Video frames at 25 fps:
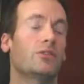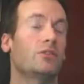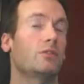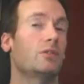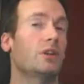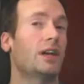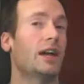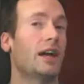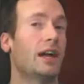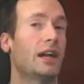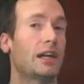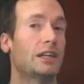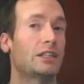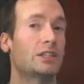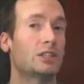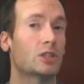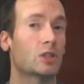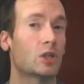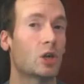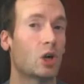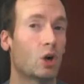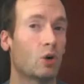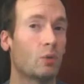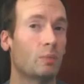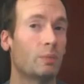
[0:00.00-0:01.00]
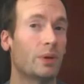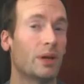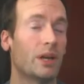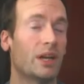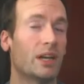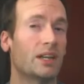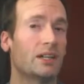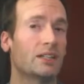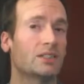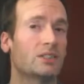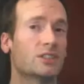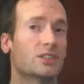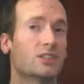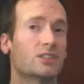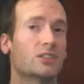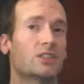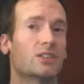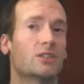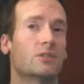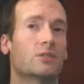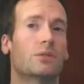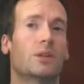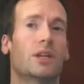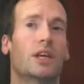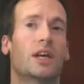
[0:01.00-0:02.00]
You could add it to your homepage
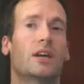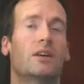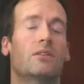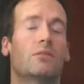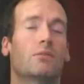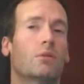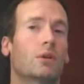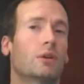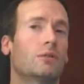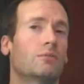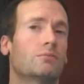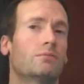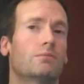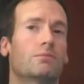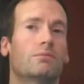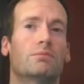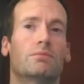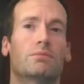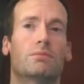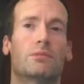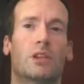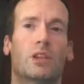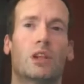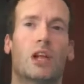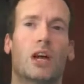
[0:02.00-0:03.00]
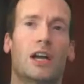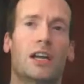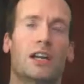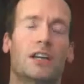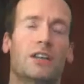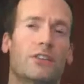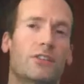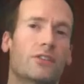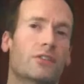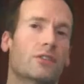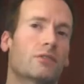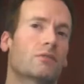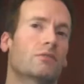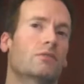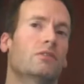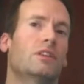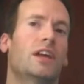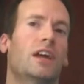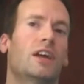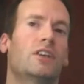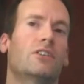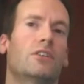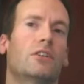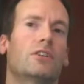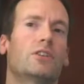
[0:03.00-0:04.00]
so that when clients
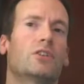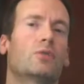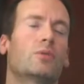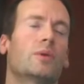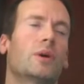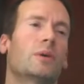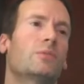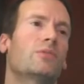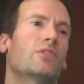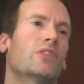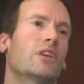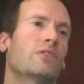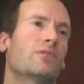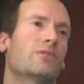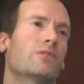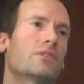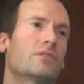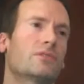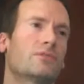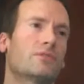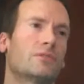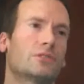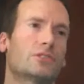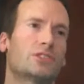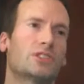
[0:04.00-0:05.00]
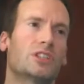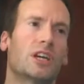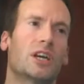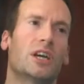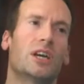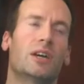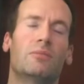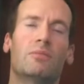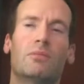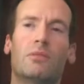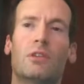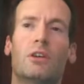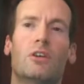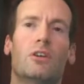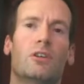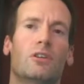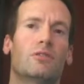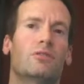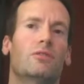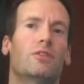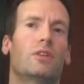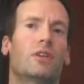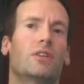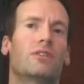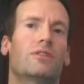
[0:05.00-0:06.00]
land on your website for the first time,
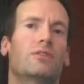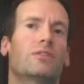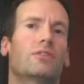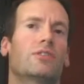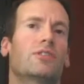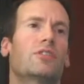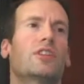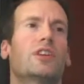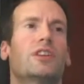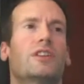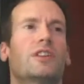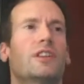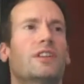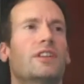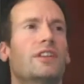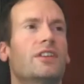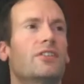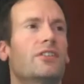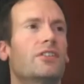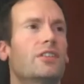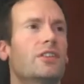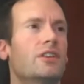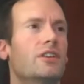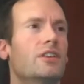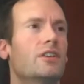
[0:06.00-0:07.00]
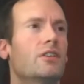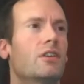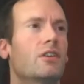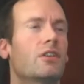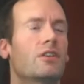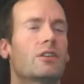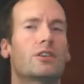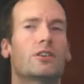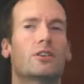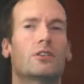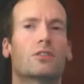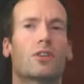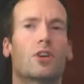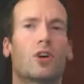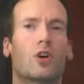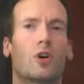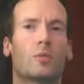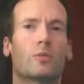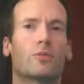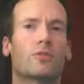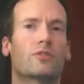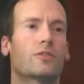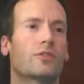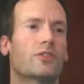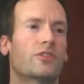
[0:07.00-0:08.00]
very first thing that they see are your
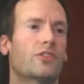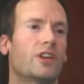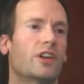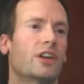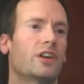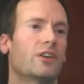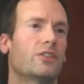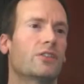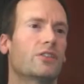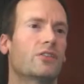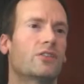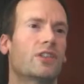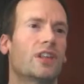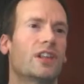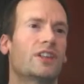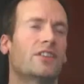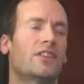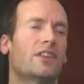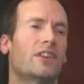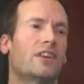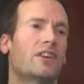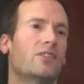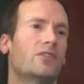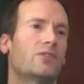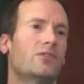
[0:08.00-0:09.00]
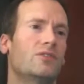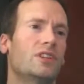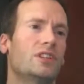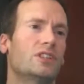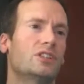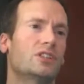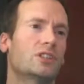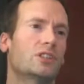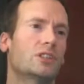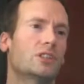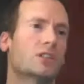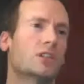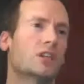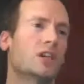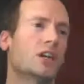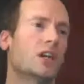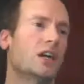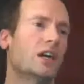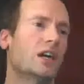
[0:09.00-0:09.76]
homes for sale. So that's a nice feature.